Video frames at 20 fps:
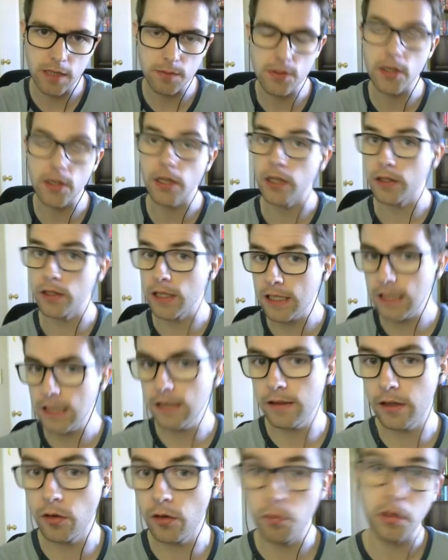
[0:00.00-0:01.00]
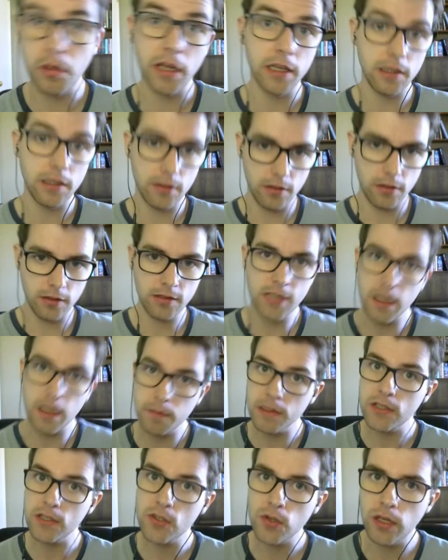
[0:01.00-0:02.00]
So I got lucky there, but I
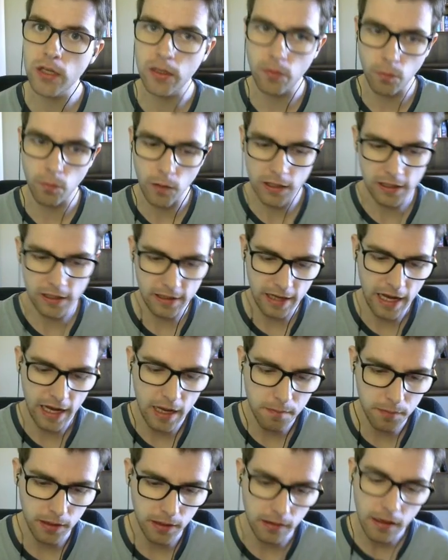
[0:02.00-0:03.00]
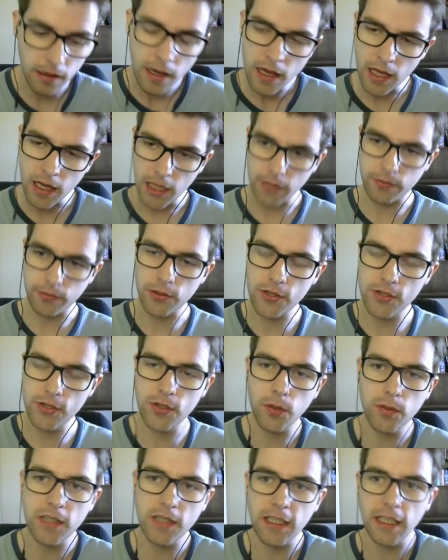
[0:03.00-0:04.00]
demonstrated what can happen if you just
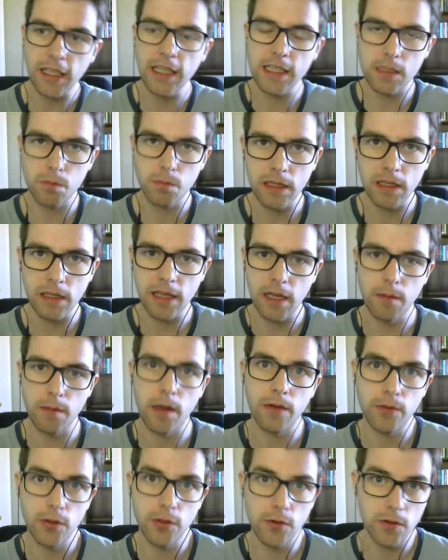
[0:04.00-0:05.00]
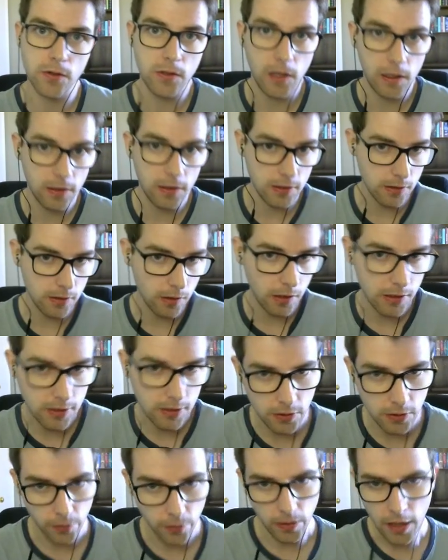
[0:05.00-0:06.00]
don't take hits mid-game after your side is lost.
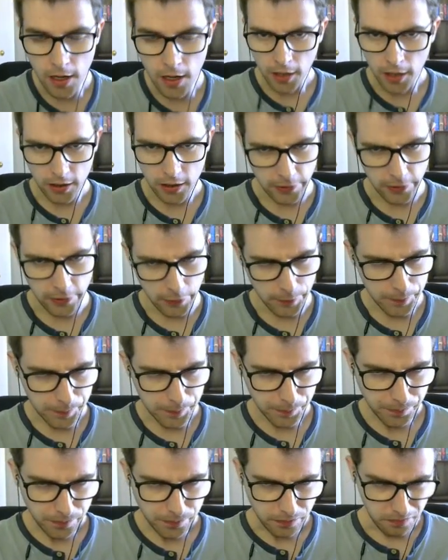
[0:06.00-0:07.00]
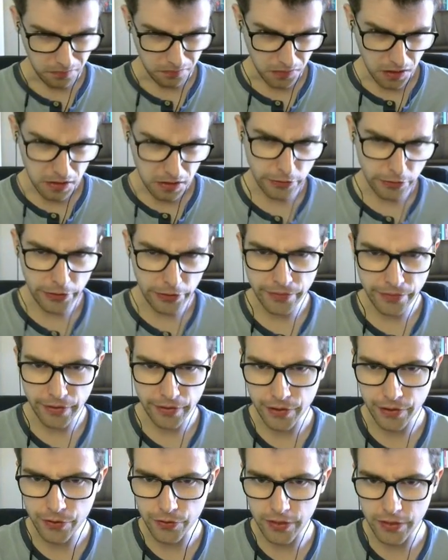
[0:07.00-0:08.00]
So, you know,
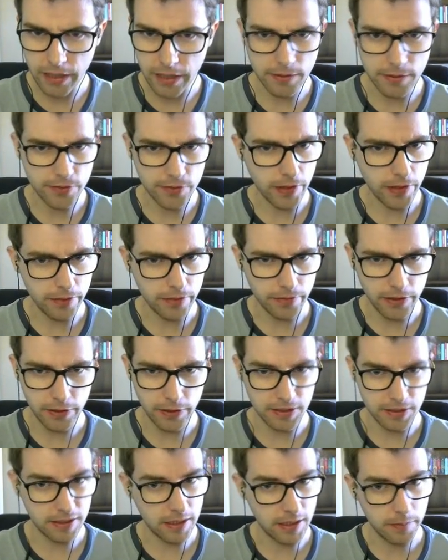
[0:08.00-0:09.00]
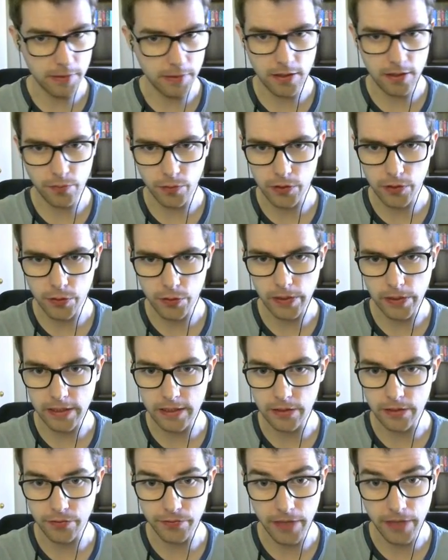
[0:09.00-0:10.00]
3,500 damage, 5 kills. The Wz120
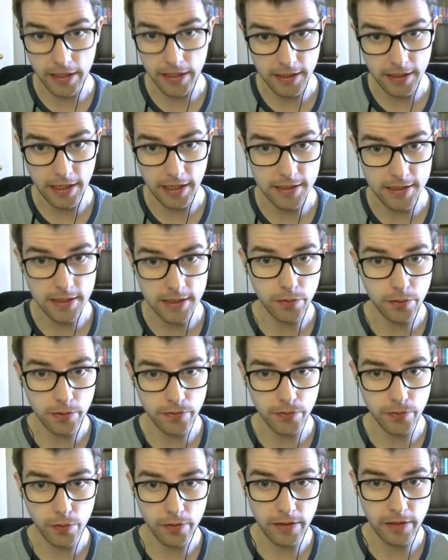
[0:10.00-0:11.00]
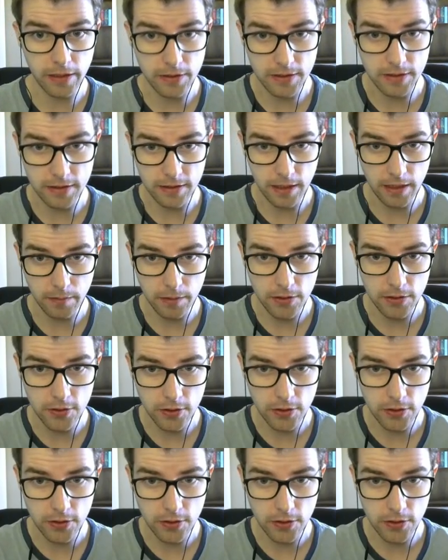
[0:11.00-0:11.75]
did fantastic with 4,000 damage.